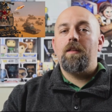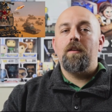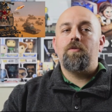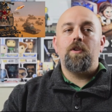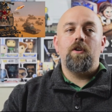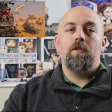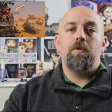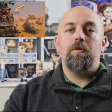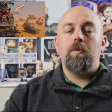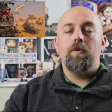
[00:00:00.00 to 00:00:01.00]
list, you know, as
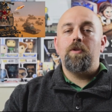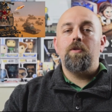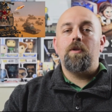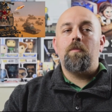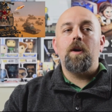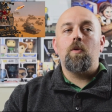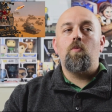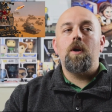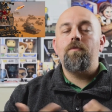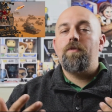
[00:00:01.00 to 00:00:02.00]
most people do, I'm like,
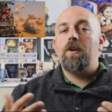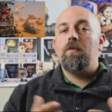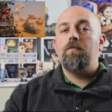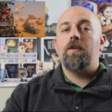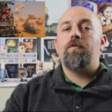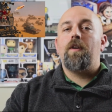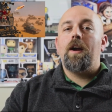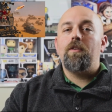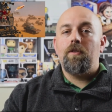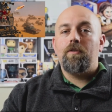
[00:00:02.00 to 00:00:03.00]
what film
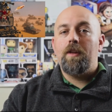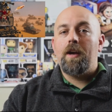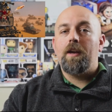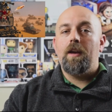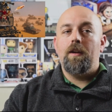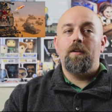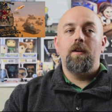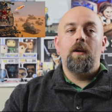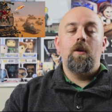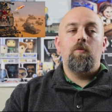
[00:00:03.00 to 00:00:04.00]
defines this decade?
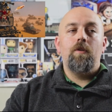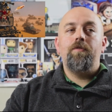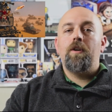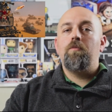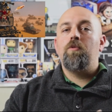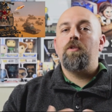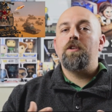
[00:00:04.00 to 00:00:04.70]
What film really